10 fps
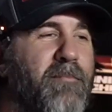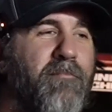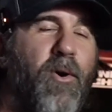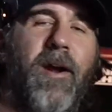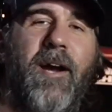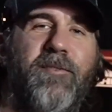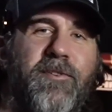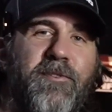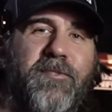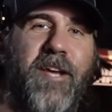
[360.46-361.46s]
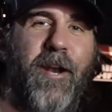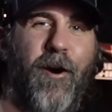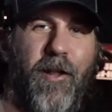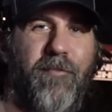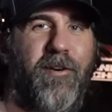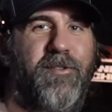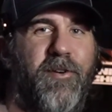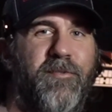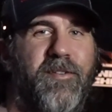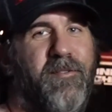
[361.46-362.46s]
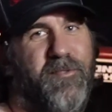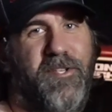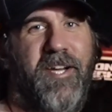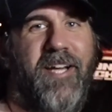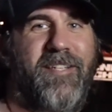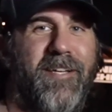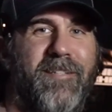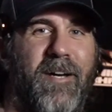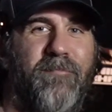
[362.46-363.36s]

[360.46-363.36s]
more how-tos and all of our shows. See you guys next